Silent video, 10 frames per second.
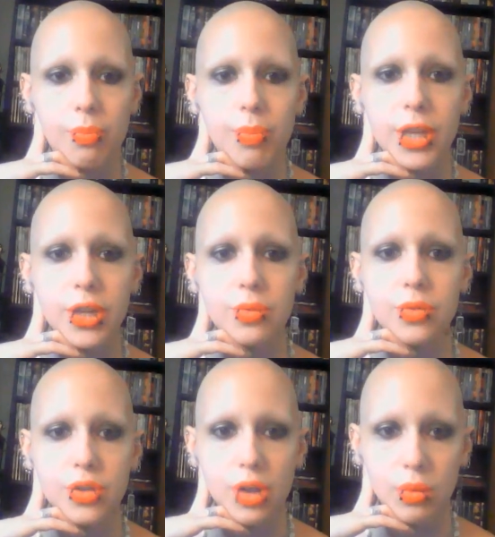But you
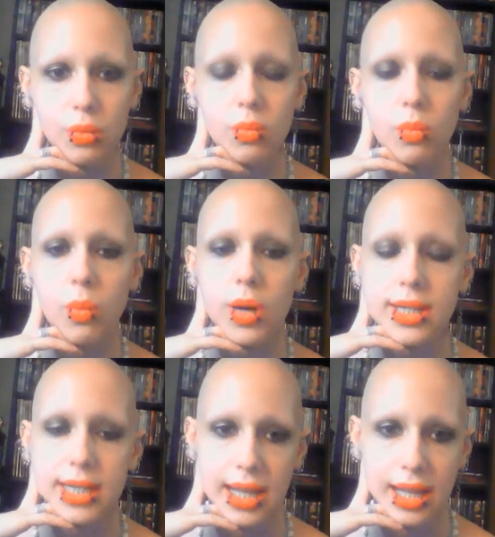don't
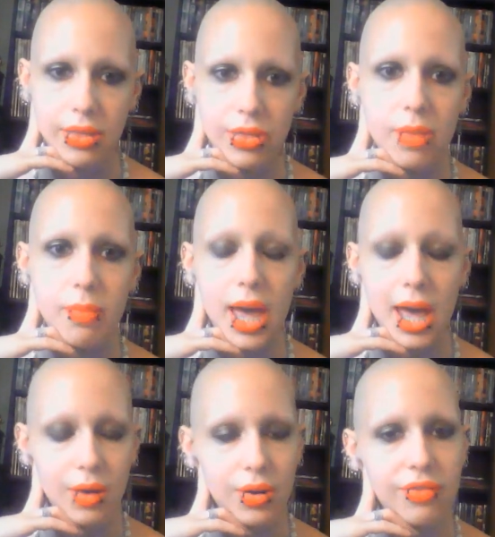want to hit them
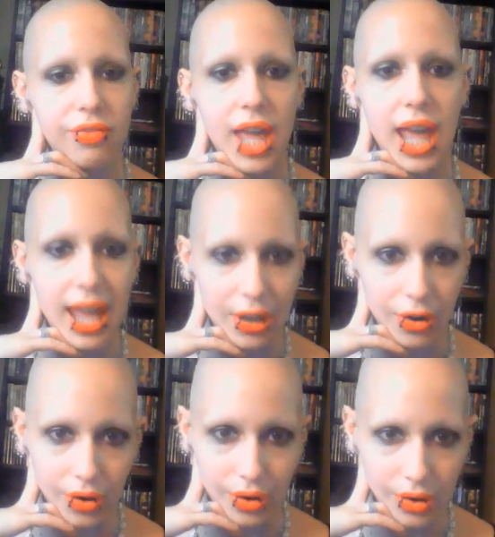out of
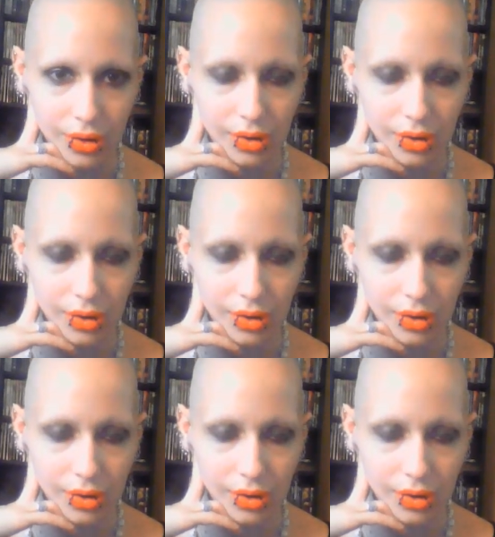anger.